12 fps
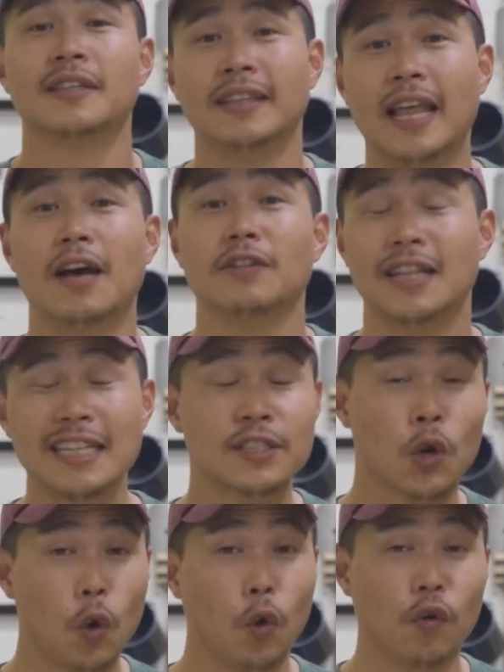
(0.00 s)
Now, let's
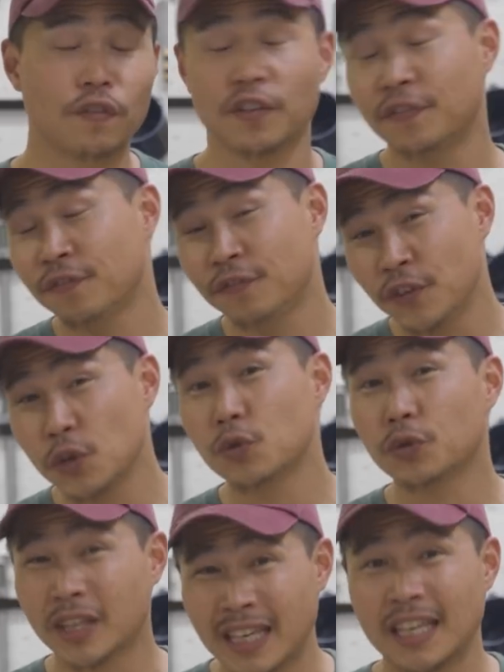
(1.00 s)
go over a
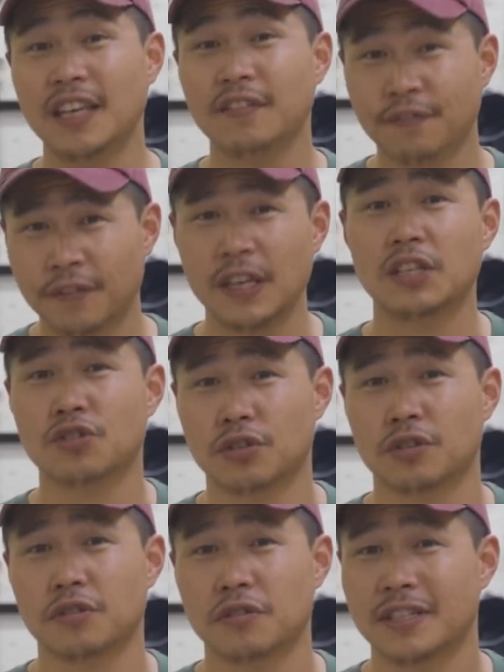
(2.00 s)
few key
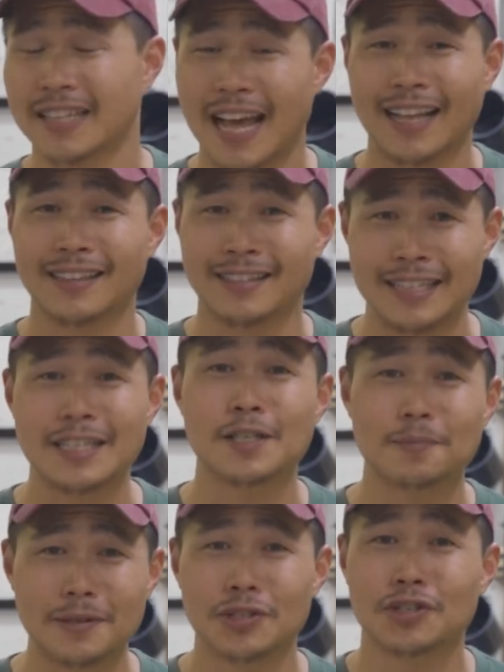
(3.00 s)
features that
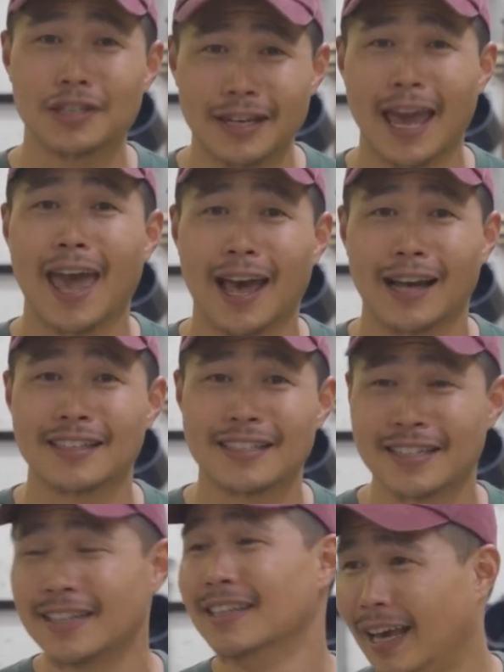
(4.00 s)
this machine has